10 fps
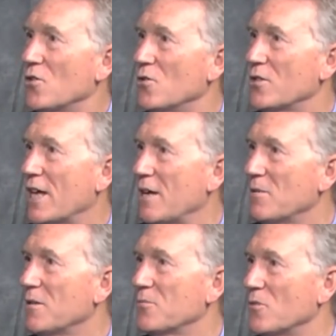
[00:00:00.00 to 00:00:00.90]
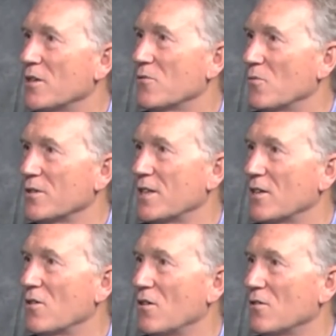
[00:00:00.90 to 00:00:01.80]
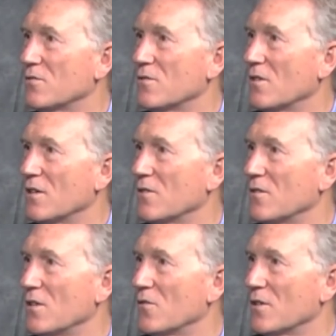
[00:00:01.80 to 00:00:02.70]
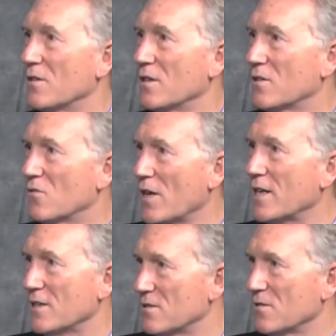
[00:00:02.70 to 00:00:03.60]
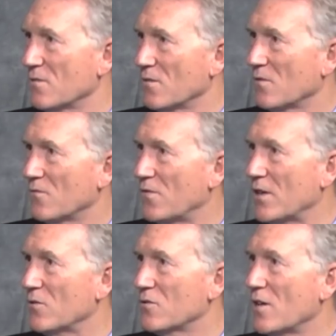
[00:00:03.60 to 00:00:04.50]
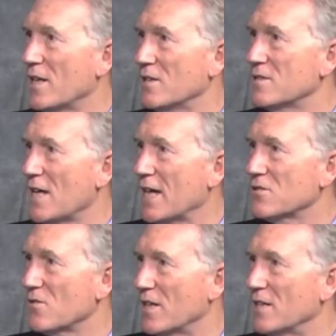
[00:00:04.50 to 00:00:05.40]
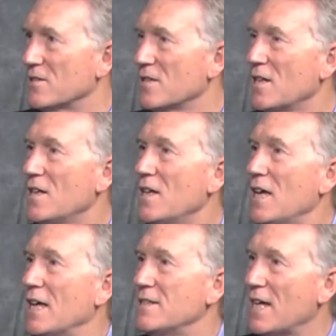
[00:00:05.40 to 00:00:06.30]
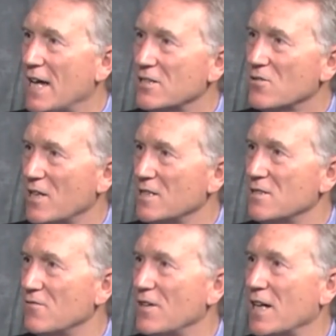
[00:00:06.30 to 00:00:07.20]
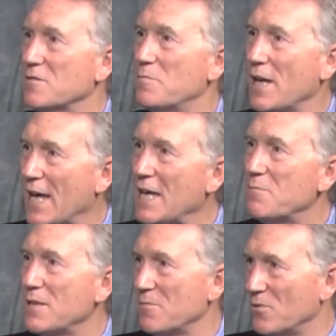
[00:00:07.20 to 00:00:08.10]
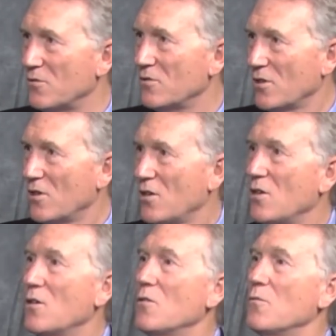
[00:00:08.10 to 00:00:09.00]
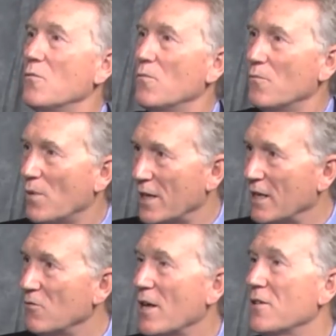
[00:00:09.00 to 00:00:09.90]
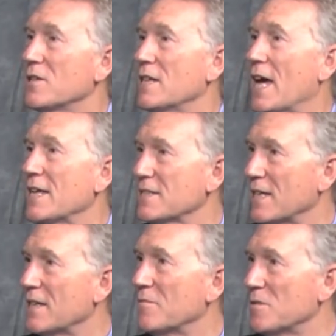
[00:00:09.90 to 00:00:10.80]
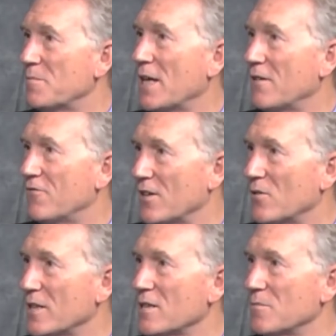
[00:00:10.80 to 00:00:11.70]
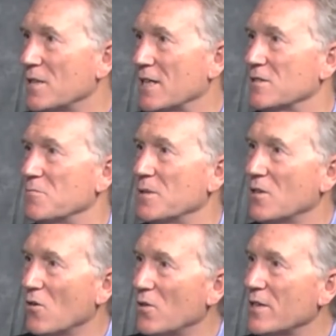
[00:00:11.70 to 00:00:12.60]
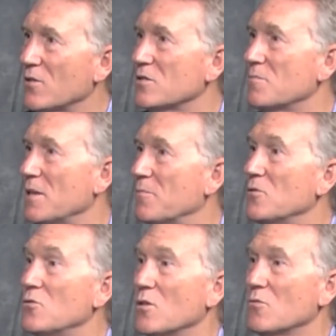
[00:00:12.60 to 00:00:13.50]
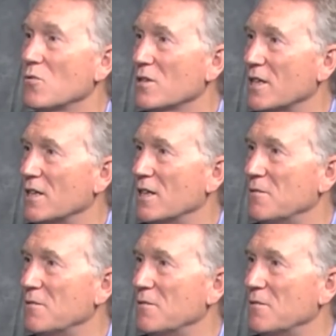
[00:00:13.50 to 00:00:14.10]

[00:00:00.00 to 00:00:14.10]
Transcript: who came up with what they called, uh, you know, the, the credits, federal credits, right. tax credits. Yeah, yeah. And tax credits, in fact, pay people money rather than asking them to pay federal income taxes, but it only goes to people who are working.